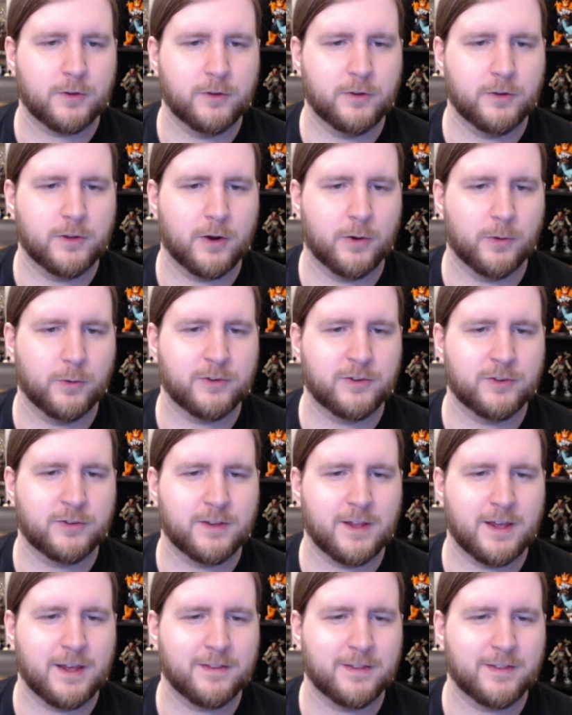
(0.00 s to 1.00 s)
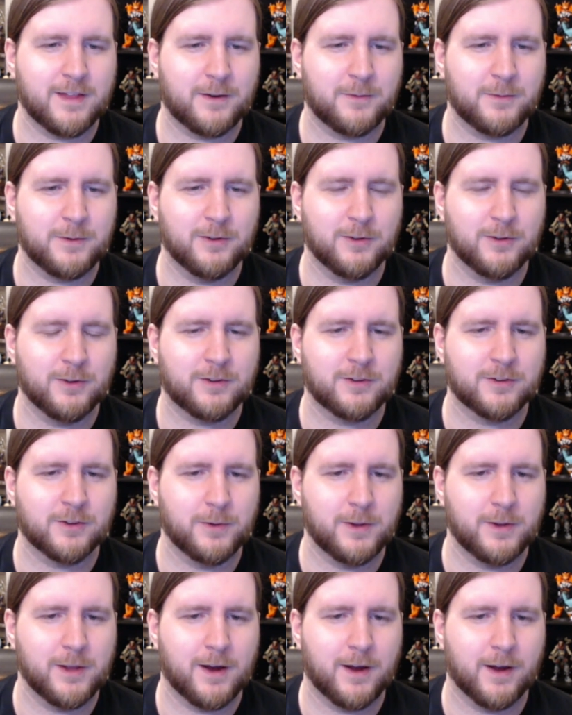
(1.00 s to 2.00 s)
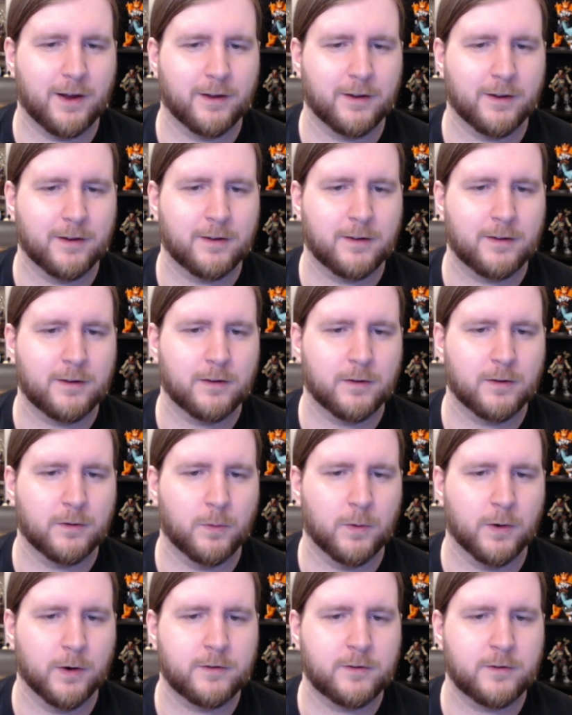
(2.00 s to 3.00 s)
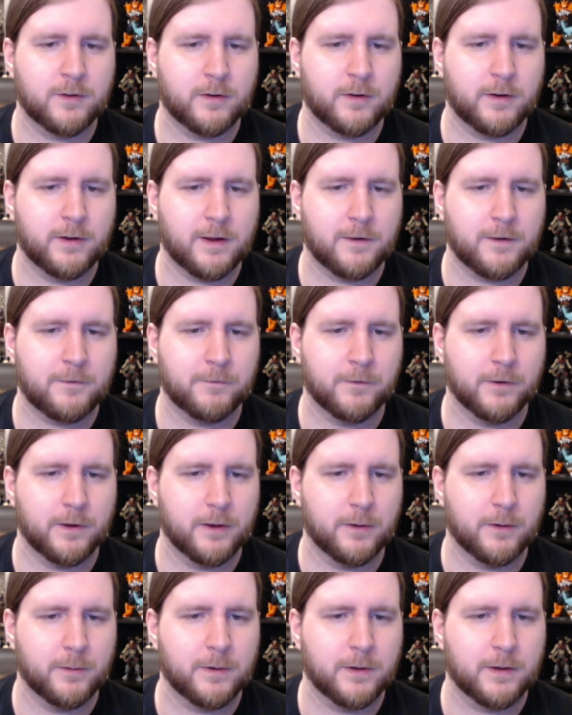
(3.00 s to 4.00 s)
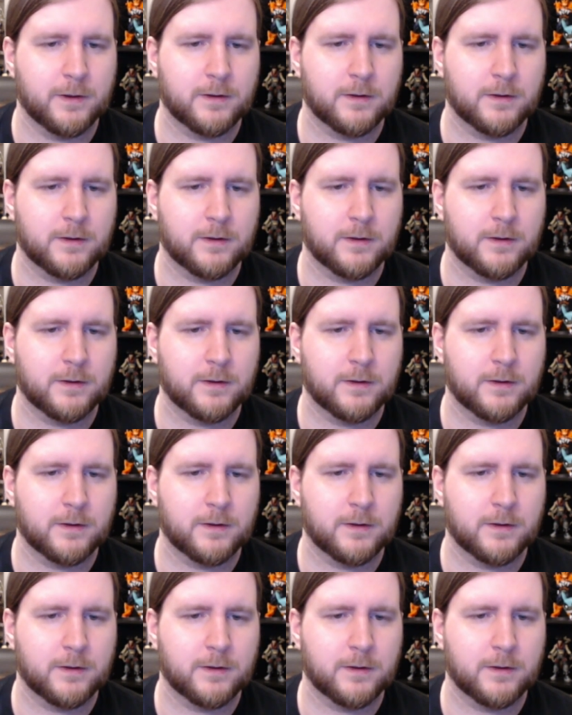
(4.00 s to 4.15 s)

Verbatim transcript: No, saying that when you look so young. Words aren't enough for you.